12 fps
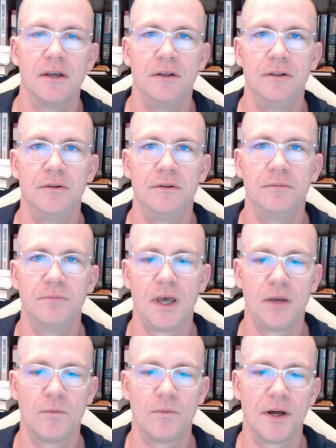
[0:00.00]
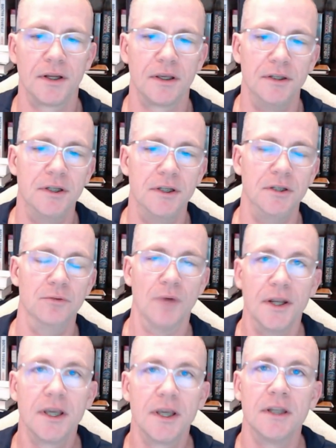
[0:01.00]
You may want to continue
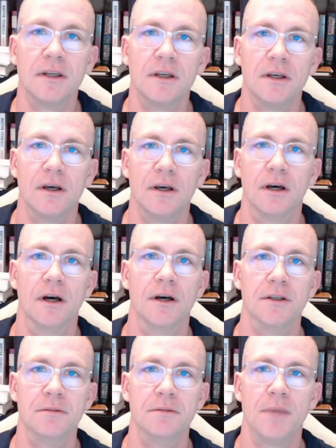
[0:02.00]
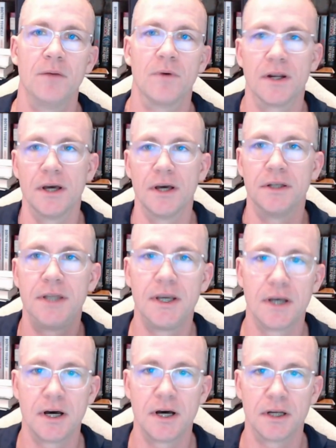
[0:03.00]
running it. You may want to
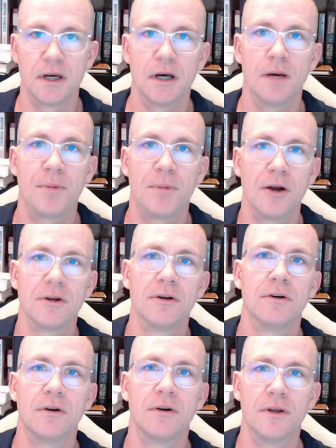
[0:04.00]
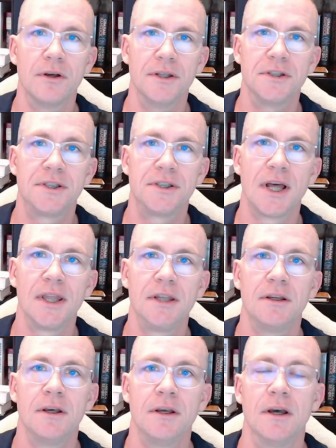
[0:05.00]
take on a partner and sell
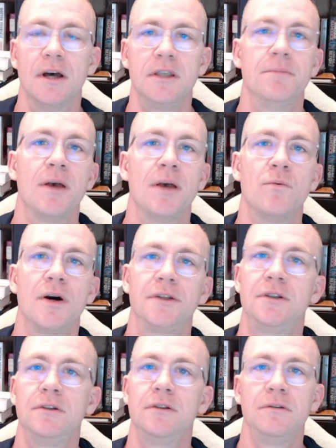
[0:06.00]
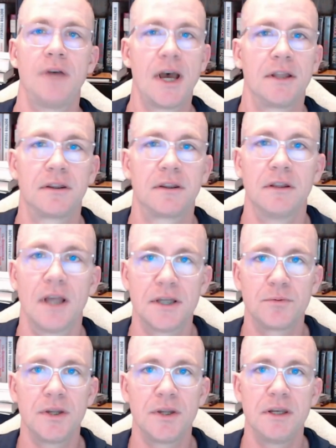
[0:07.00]
it. You may want to,
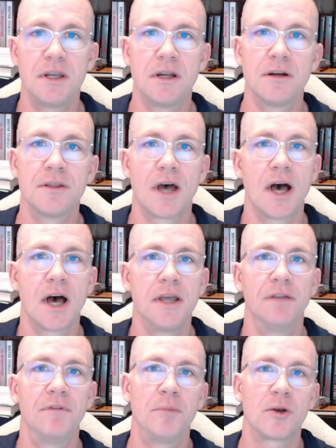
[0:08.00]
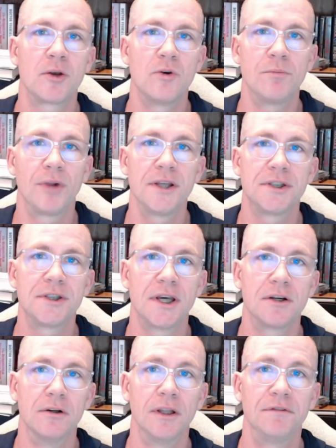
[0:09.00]
as we near the height of the Bitcoin price
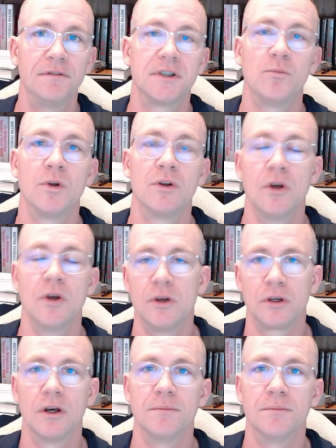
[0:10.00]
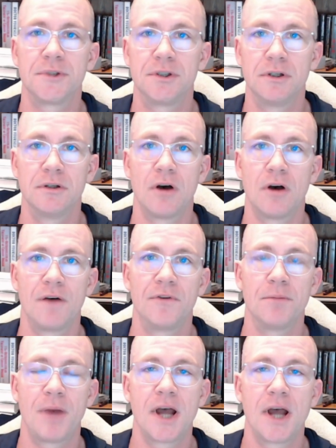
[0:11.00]
cycle, if someone comes to offer
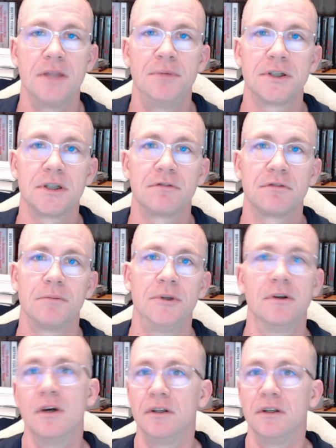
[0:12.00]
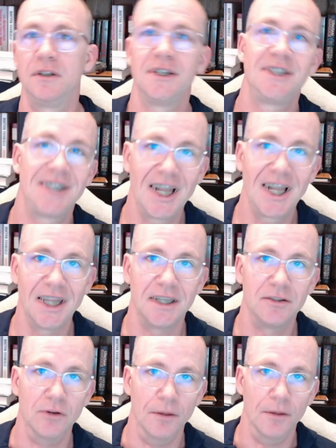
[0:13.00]
to buy the business from you, to sell it
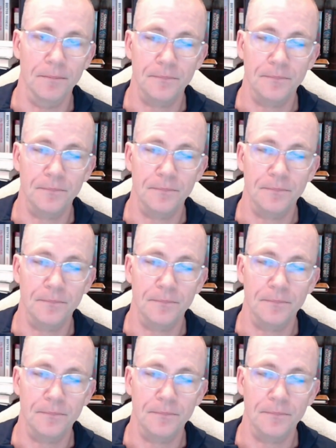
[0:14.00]
to them.